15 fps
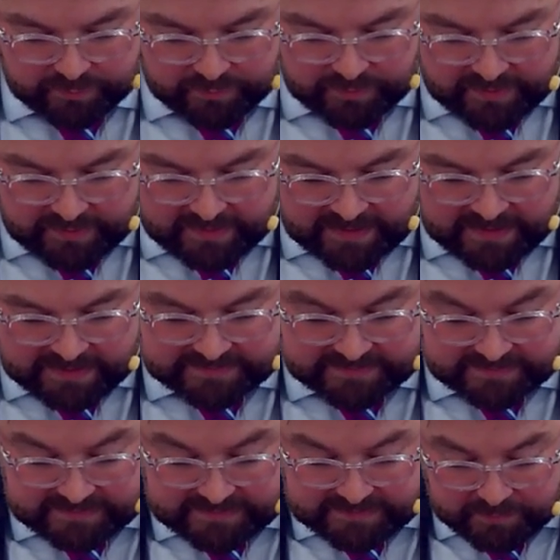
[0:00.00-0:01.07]
word as.
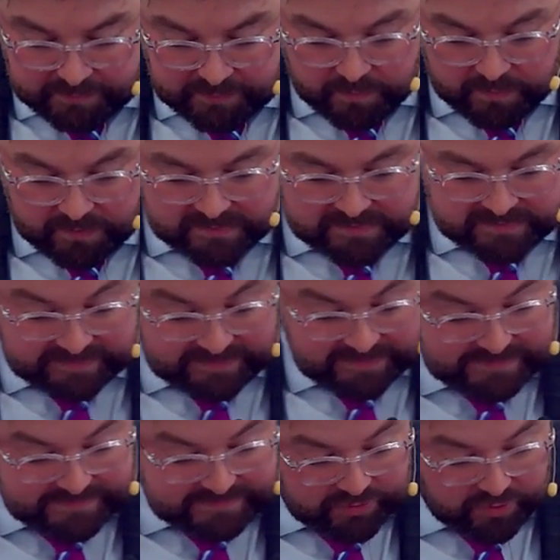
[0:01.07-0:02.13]
This is what the world
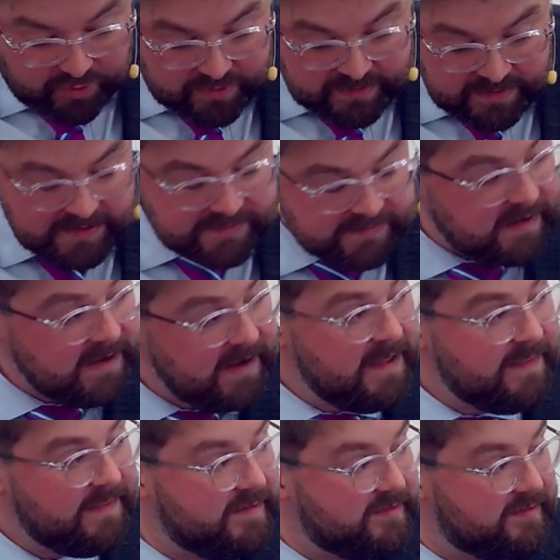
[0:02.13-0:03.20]
sees God as.
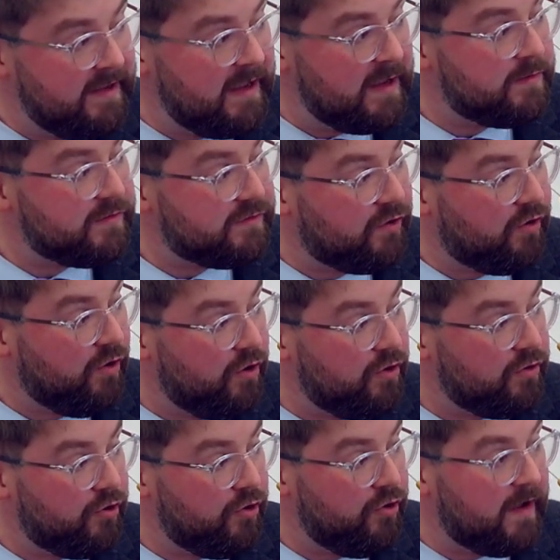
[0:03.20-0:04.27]
They see him as a
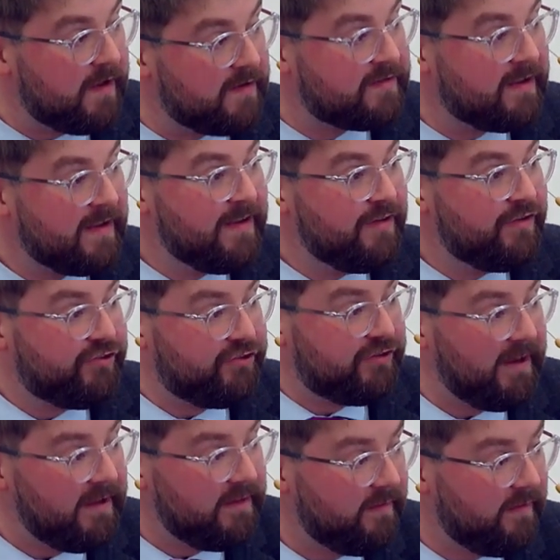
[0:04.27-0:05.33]
God who has
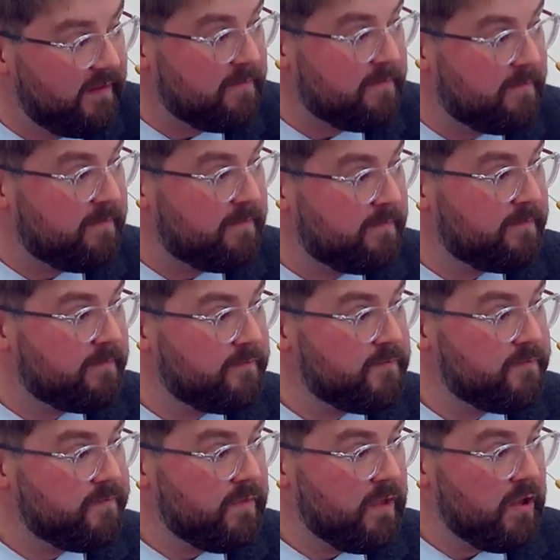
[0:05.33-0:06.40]
chained them,
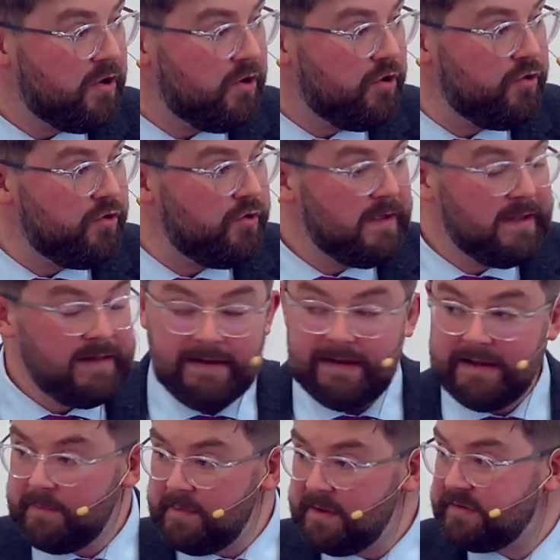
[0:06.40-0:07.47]
who
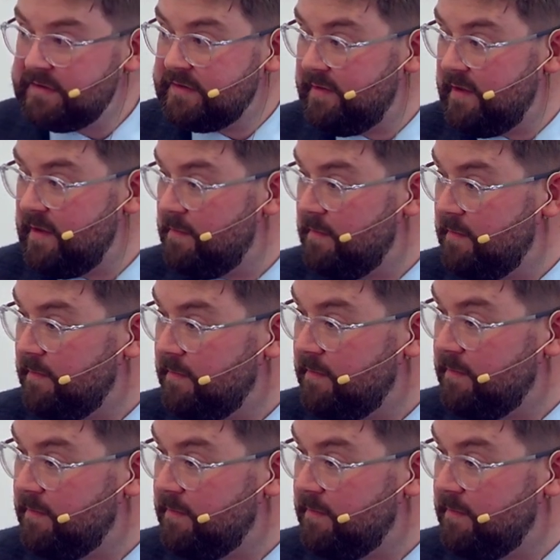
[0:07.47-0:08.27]
limits them.